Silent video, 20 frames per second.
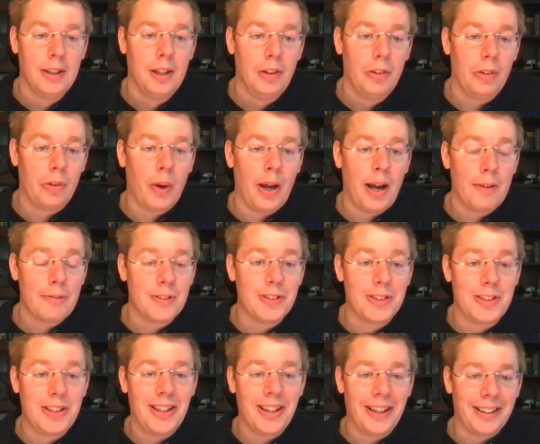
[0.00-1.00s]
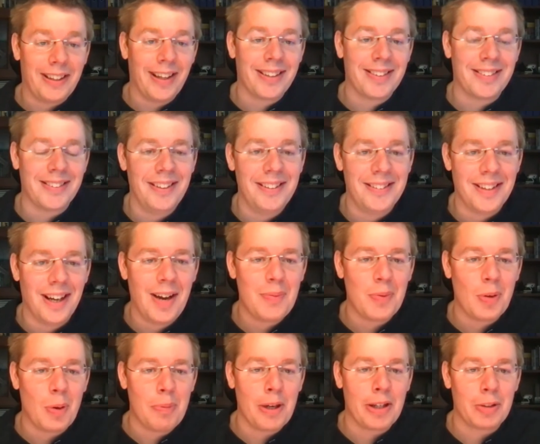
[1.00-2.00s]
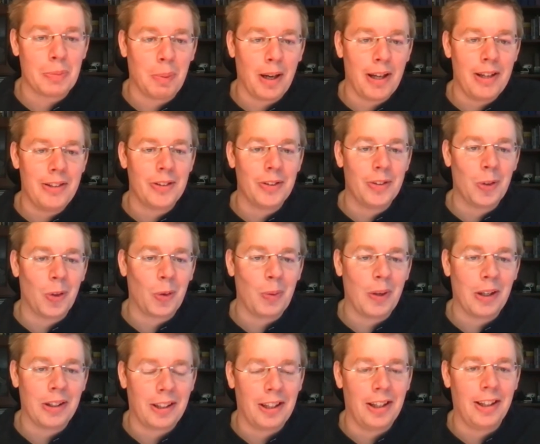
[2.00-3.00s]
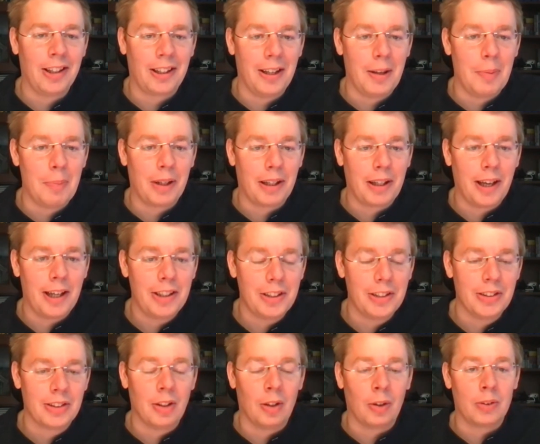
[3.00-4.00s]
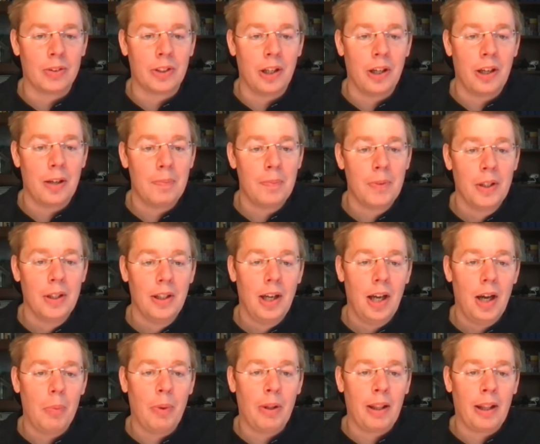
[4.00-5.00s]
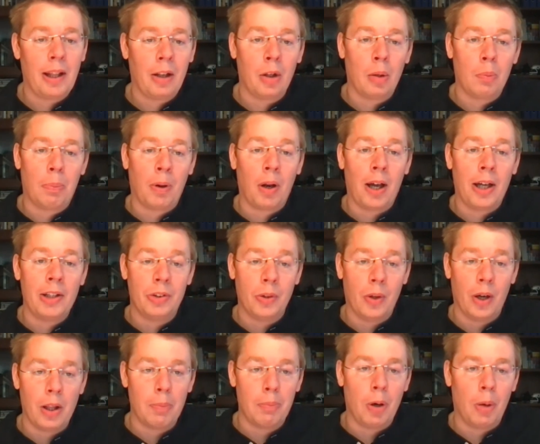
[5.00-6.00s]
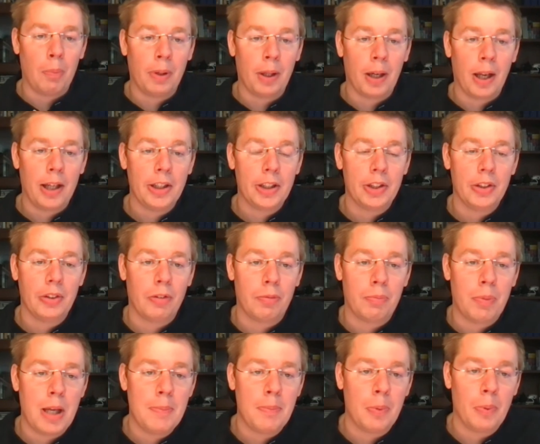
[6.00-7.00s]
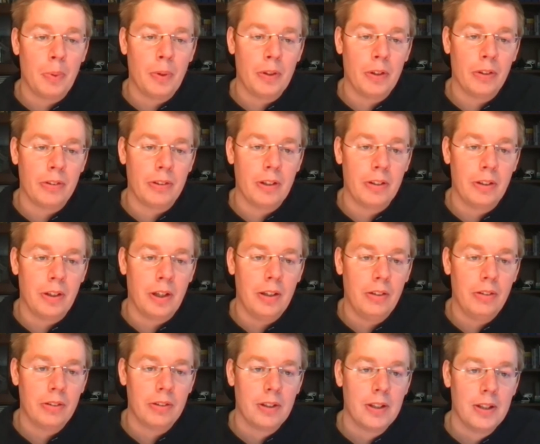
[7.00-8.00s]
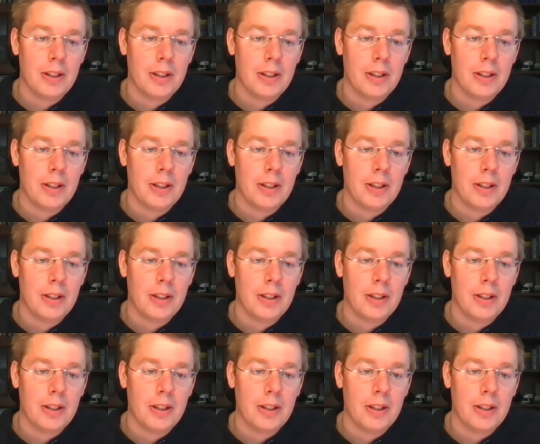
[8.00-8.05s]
So we have to see, I guess, I'm not best placed to talk about the clinical implications long term and whether that'll apply to other populations of people with this disease.